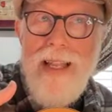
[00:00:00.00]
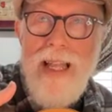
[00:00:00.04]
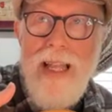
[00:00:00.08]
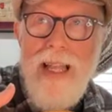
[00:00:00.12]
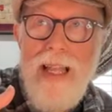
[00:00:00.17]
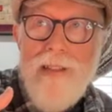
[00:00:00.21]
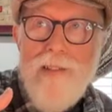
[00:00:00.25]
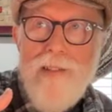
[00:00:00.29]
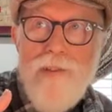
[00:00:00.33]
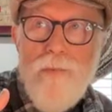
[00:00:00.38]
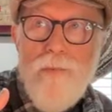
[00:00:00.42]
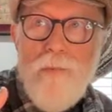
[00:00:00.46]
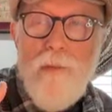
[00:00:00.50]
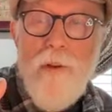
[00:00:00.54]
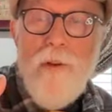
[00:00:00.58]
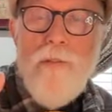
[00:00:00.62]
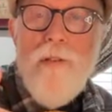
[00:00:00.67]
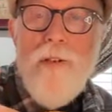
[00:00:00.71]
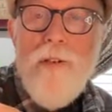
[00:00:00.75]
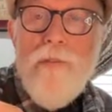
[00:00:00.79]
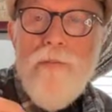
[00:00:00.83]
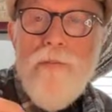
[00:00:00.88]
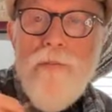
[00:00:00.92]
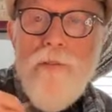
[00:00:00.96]
as
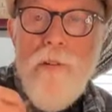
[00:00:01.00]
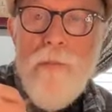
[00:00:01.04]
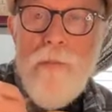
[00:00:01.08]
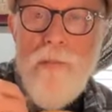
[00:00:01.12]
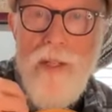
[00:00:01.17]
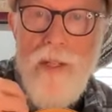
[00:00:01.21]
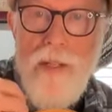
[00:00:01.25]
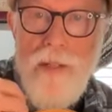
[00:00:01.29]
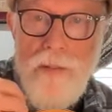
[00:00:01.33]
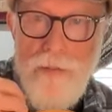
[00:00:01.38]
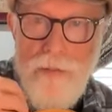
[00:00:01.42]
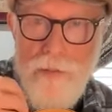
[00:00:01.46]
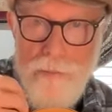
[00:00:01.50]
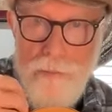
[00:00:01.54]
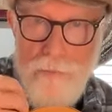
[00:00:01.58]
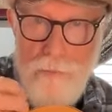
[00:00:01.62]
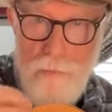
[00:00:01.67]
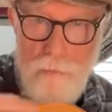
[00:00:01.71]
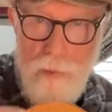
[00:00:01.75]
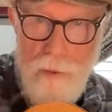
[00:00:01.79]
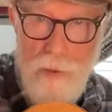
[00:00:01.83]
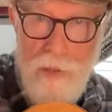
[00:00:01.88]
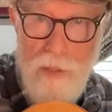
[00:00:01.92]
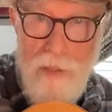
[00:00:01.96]
spoken from the
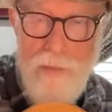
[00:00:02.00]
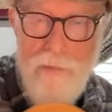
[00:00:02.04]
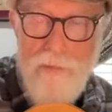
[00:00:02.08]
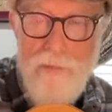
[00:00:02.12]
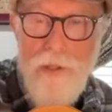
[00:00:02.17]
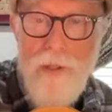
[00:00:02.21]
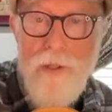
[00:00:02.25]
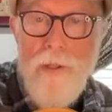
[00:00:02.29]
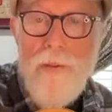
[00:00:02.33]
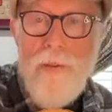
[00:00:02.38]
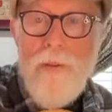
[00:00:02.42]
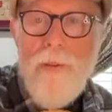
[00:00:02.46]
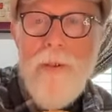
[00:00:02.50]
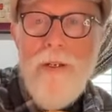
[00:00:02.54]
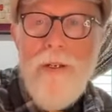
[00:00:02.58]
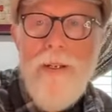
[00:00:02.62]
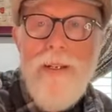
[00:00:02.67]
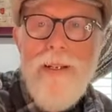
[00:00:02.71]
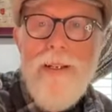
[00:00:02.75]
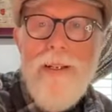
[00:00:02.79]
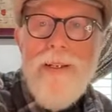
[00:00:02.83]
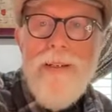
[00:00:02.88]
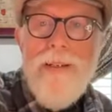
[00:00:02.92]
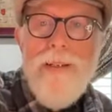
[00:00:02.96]
point of view
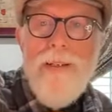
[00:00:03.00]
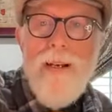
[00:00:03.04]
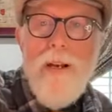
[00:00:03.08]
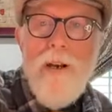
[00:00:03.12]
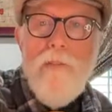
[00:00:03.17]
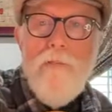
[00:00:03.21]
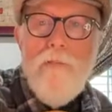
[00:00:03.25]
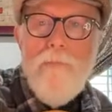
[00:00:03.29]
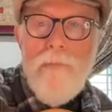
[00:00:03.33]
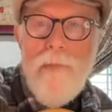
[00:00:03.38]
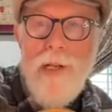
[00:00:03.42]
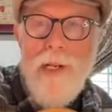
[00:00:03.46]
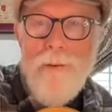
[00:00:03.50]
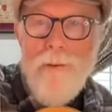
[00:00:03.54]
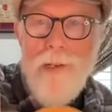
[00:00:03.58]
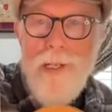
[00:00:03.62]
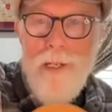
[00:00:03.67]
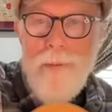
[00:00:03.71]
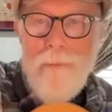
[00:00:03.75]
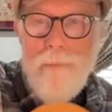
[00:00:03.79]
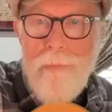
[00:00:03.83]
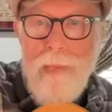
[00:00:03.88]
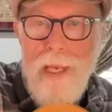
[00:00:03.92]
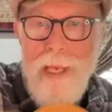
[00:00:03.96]
of Mary
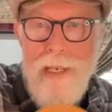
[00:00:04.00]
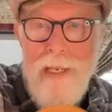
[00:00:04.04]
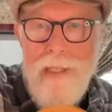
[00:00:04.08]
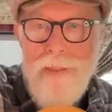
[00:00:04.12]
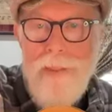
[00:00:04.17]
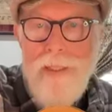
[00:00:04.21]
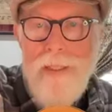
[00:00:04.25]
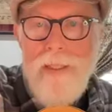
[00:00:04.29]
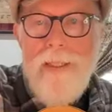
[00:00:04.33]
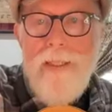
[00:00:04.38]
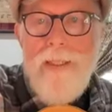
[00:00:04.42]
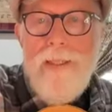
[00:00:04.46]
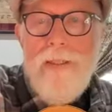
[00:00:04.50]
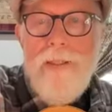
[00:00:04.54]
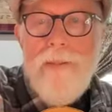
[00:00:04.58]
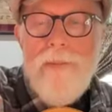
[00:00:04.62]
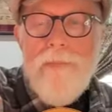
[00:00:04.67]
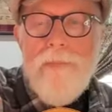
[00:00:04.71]
Magdalene